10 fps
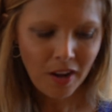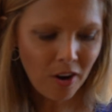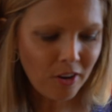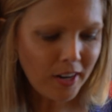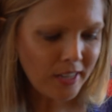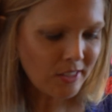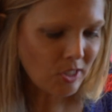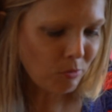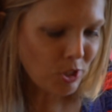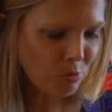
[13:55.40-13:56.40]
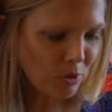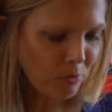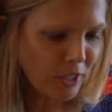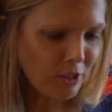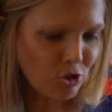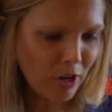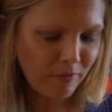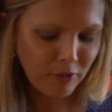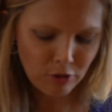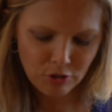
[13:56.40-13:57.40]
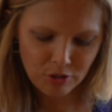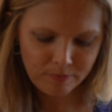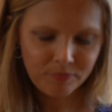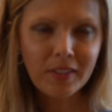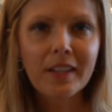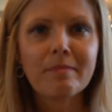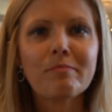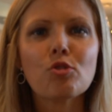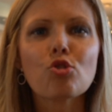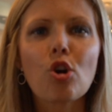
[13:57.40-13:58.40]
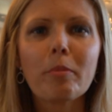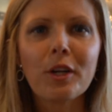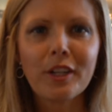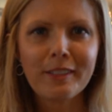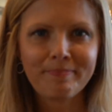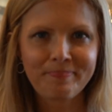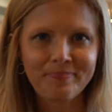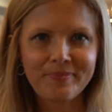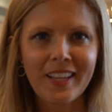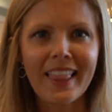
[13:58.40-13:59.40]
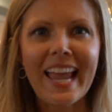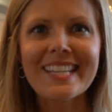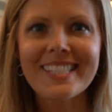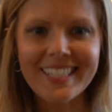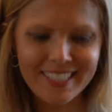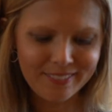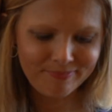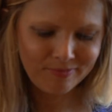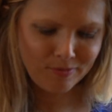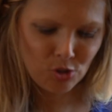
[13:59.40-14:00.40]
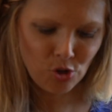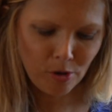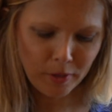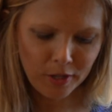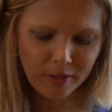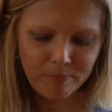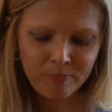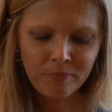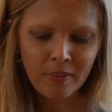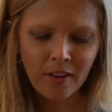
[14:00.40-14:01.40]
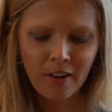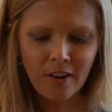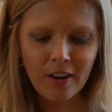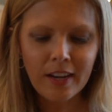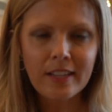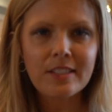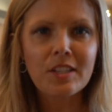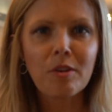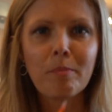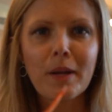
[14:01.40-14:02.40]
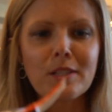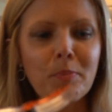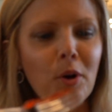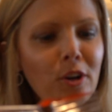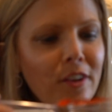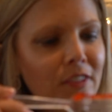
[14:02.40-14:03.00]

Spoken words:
All right, so which one are we gonna try first? Strawberry, classic strawberry. All right, so the best part of